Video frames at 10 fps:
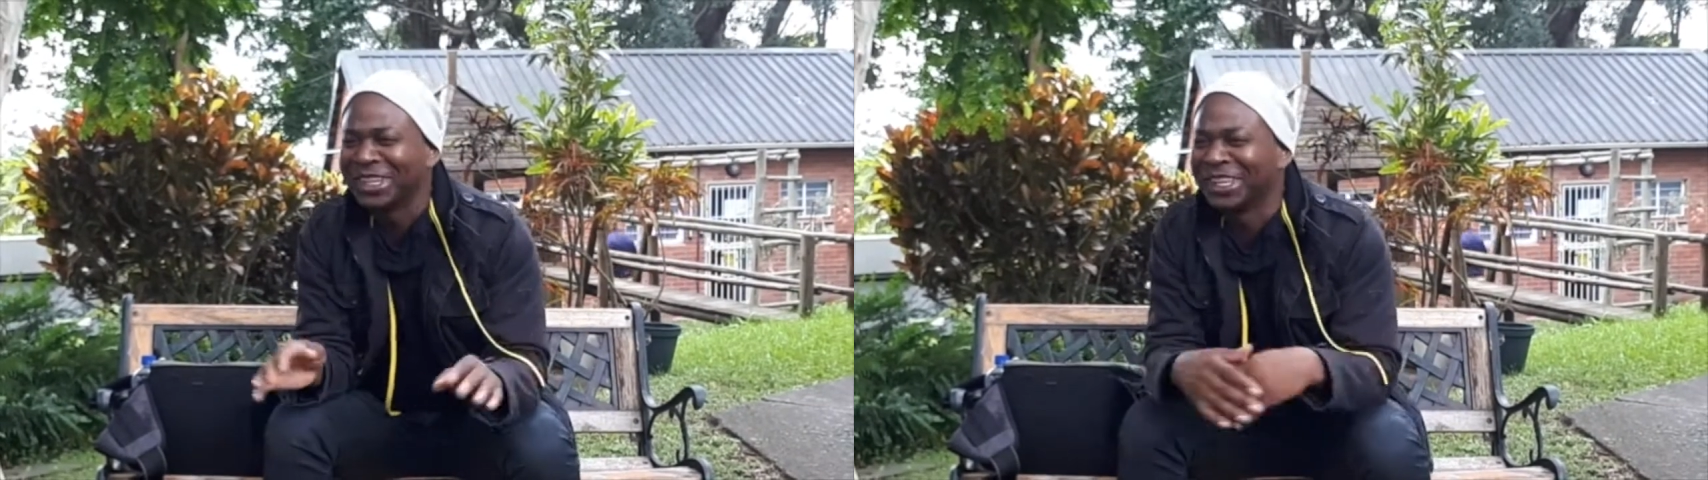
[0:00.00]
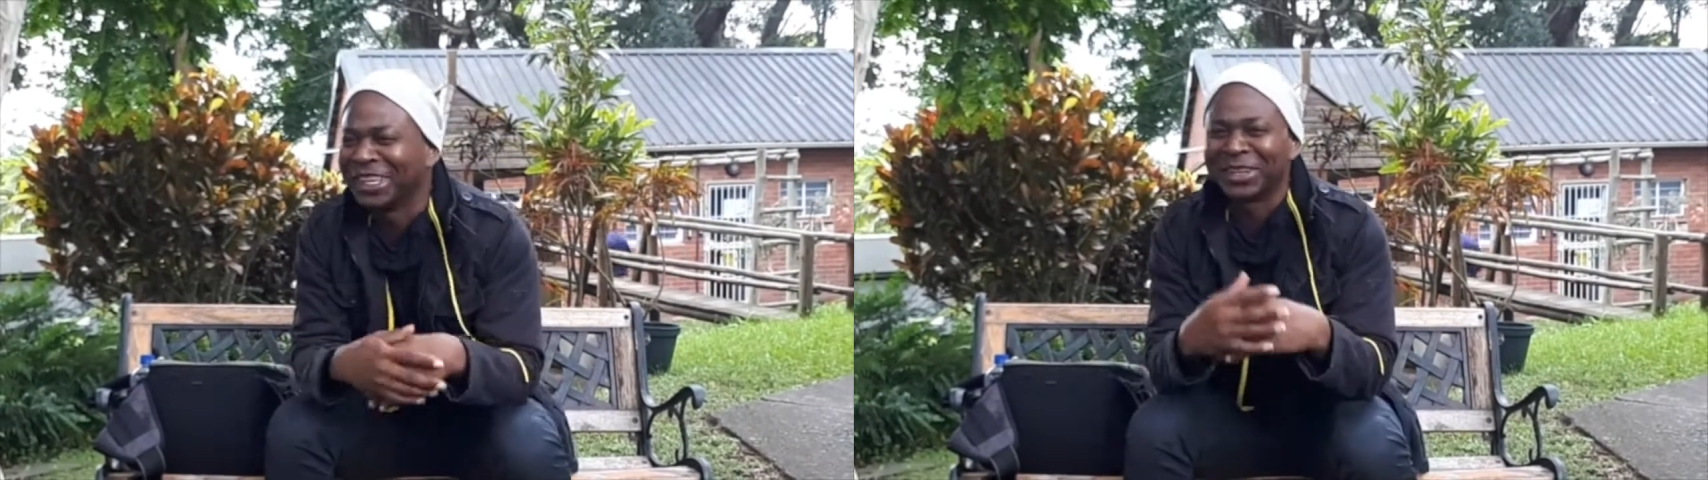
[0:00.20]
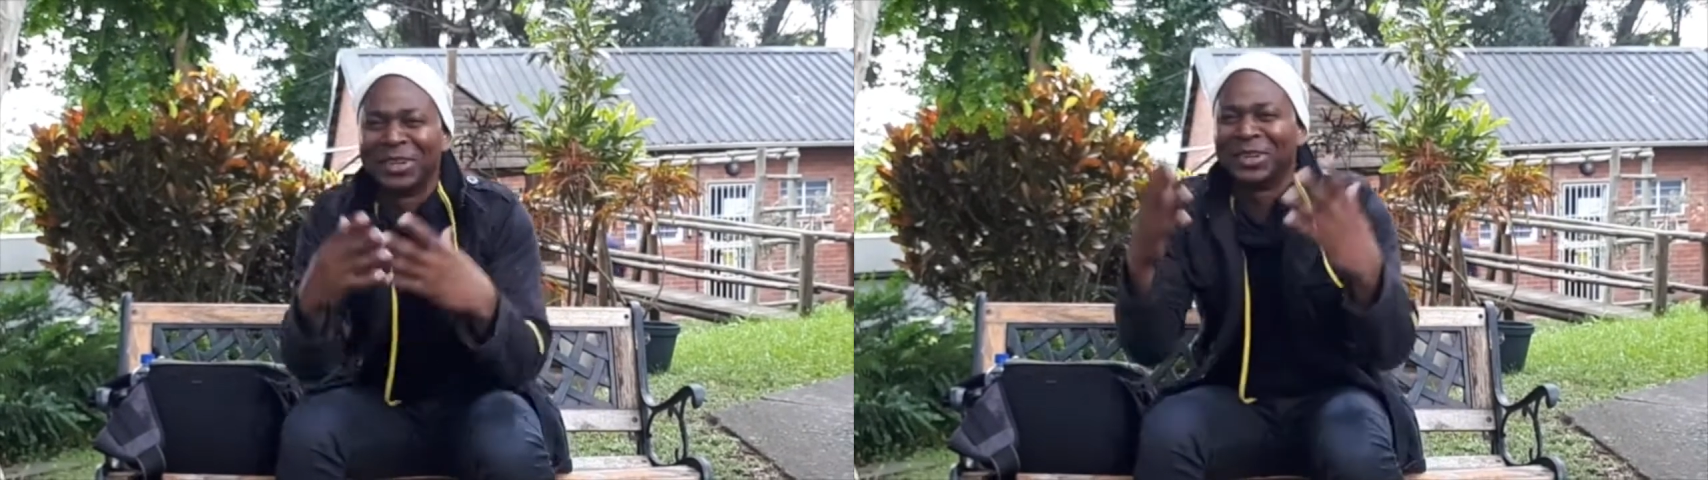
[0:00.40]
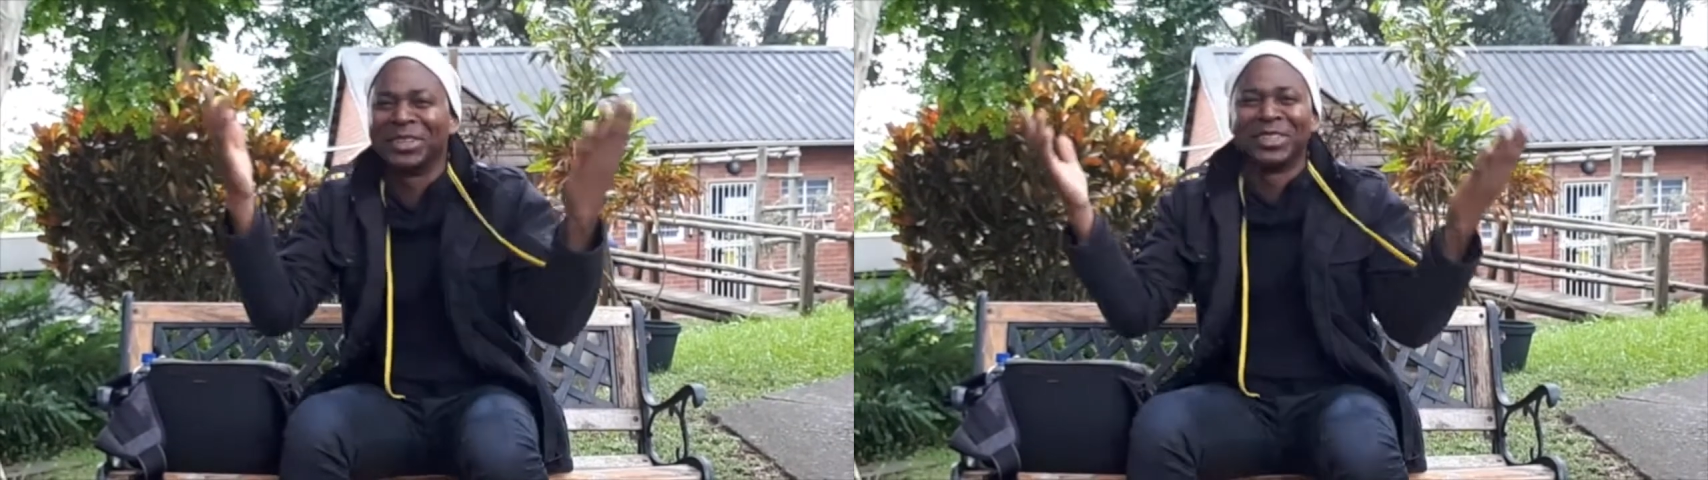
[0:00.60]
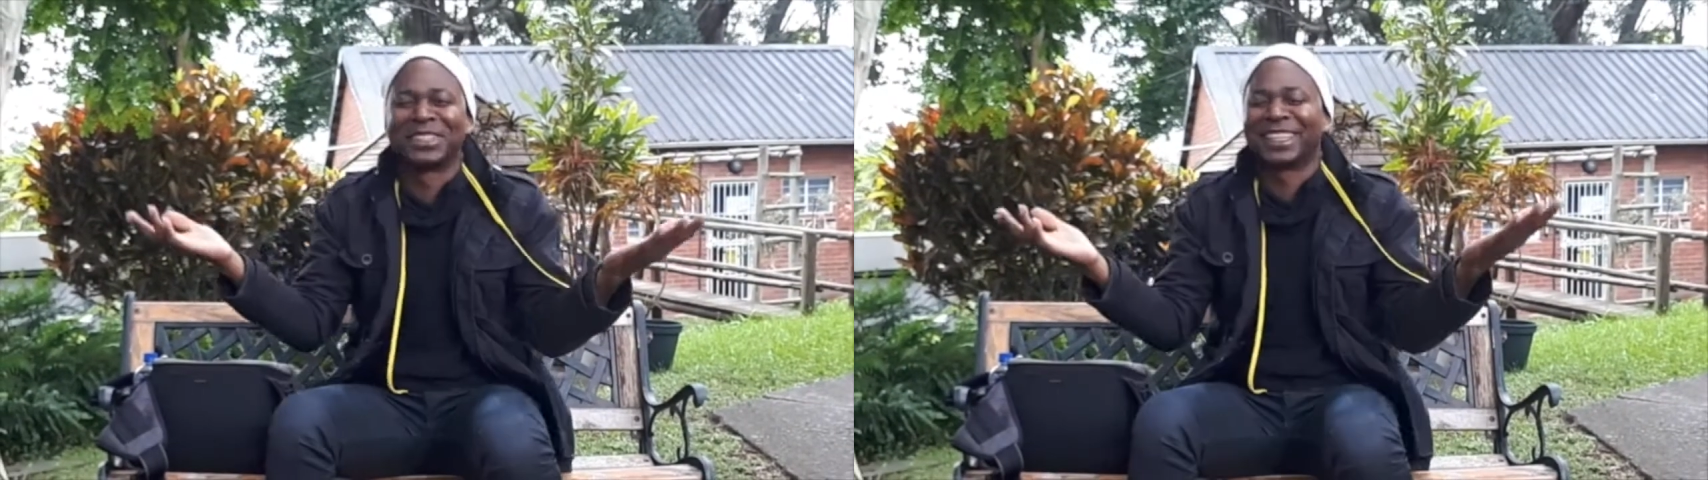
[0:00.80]
And all of
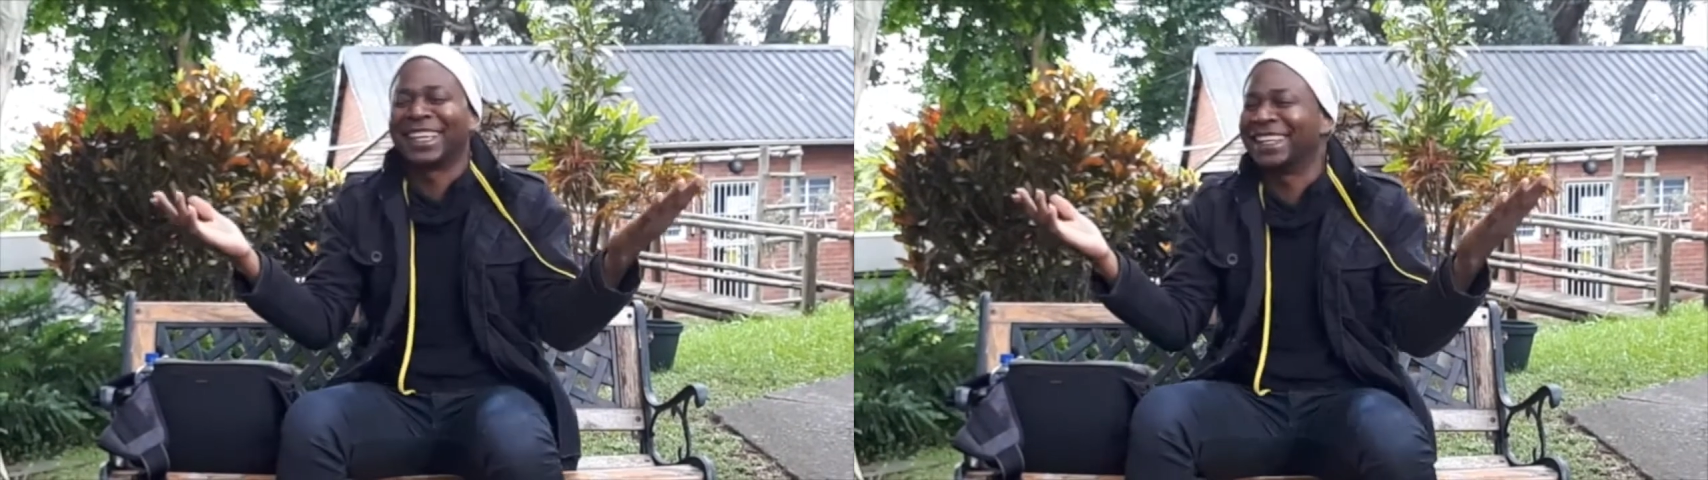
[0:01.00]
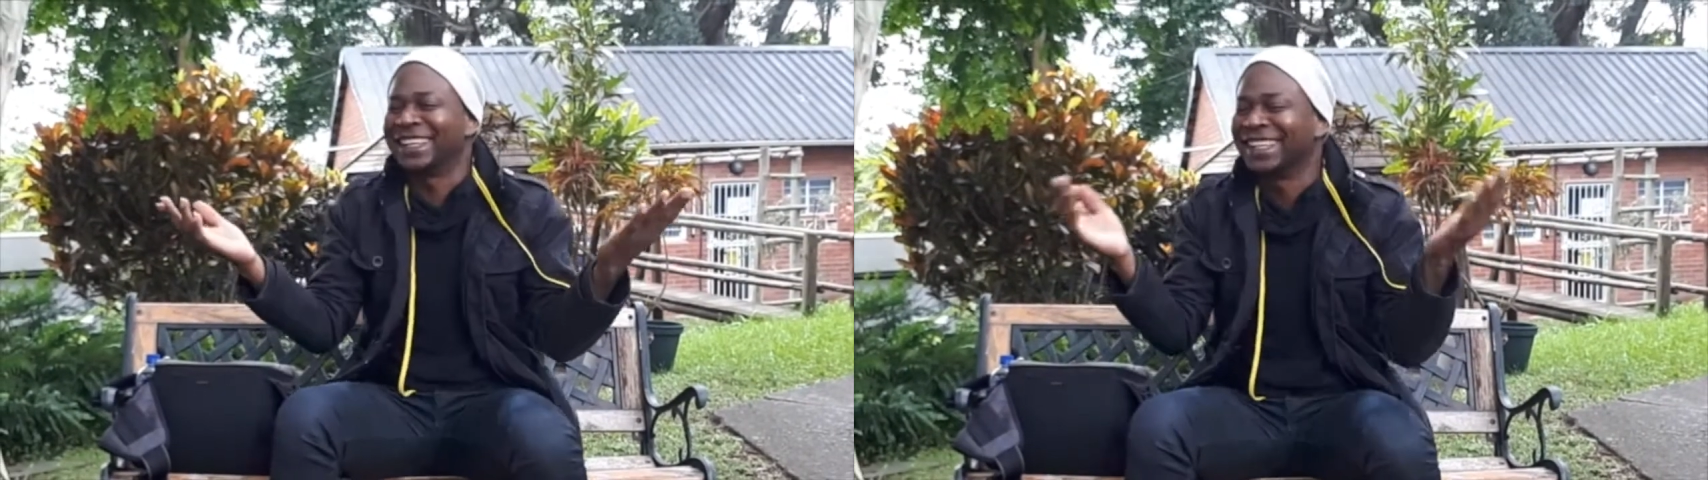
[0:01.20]
a sudden,